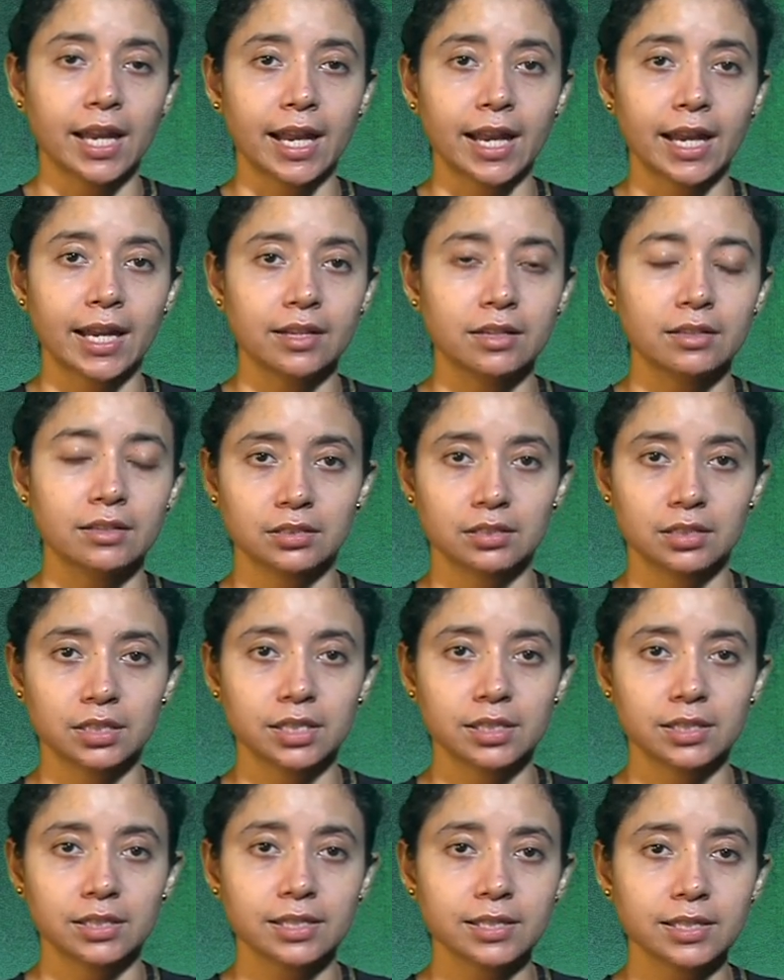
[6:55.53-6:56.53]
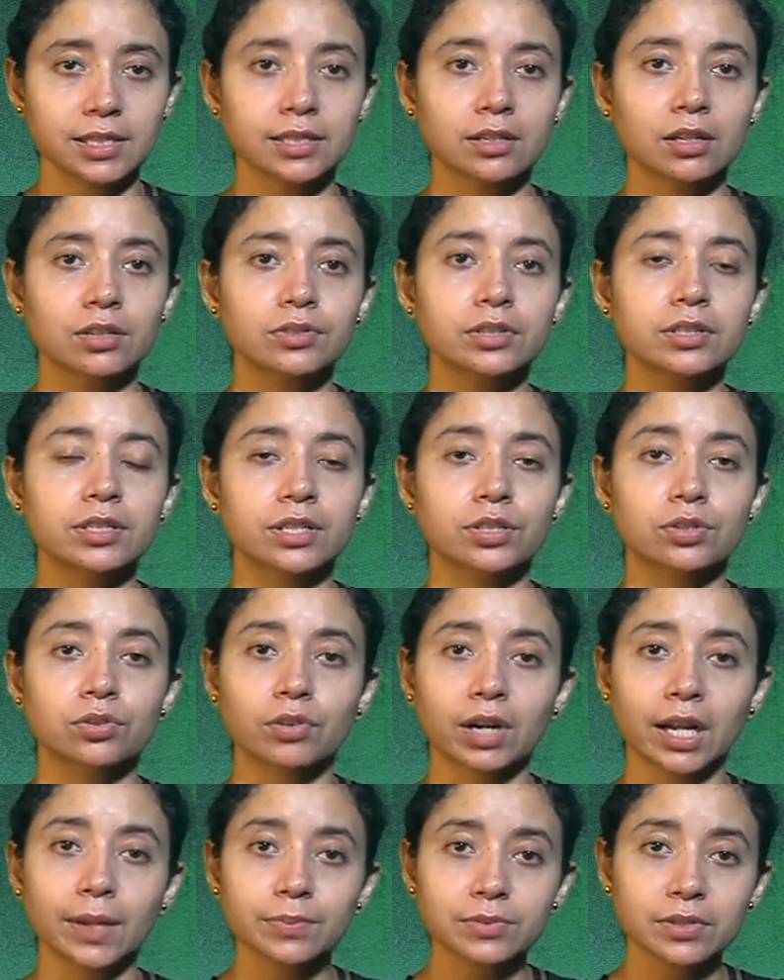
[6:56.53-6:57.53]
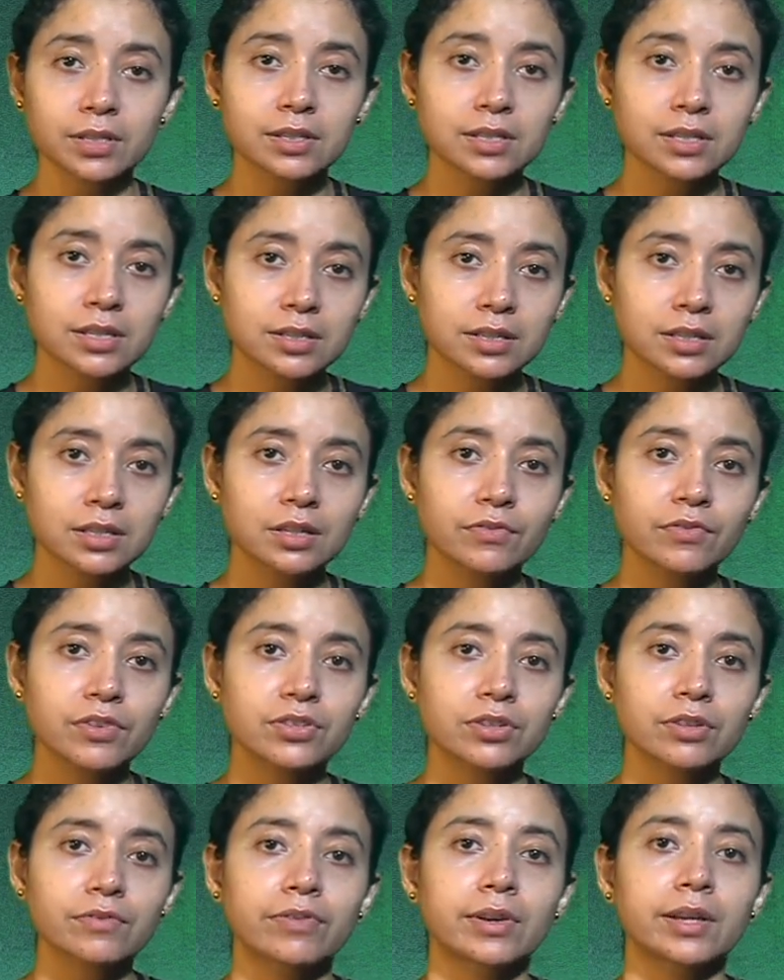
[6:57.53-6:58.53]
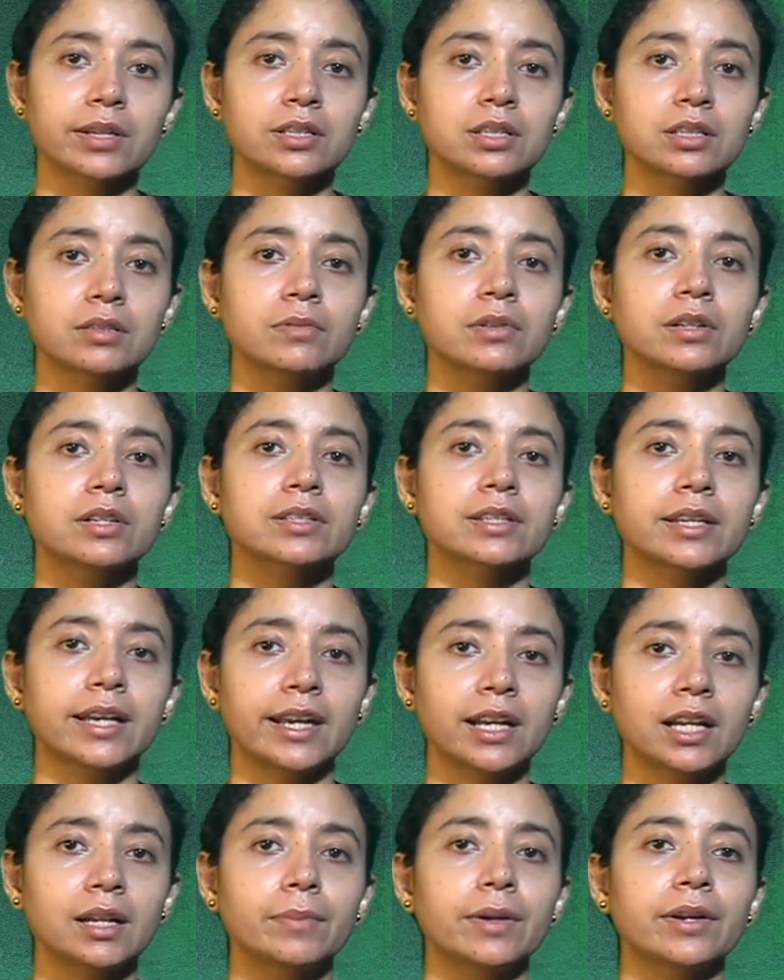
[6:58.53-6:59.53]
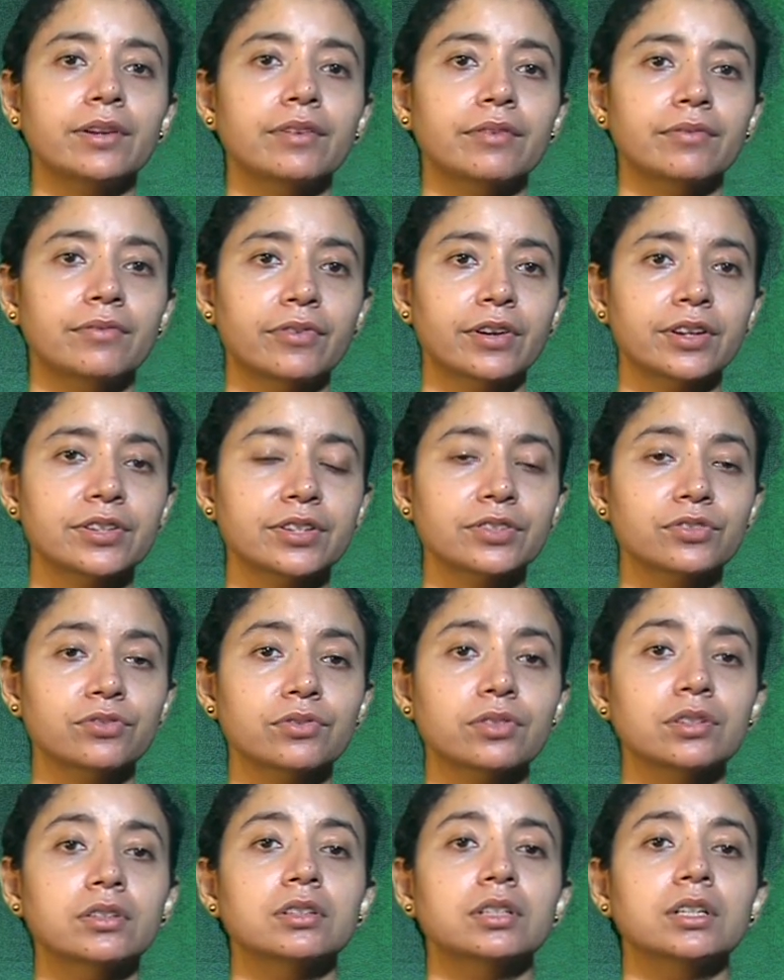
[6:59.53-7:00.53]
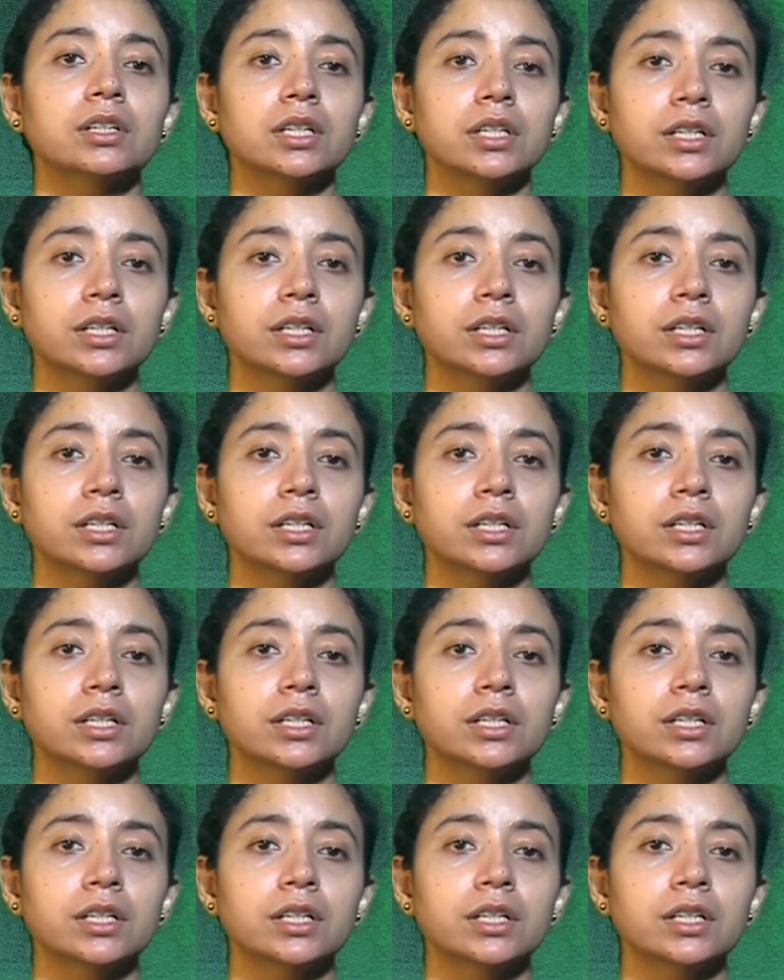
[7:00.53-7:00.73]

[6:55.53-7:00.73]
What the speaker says: And since it also describes the season in which the festival is held by referencing to the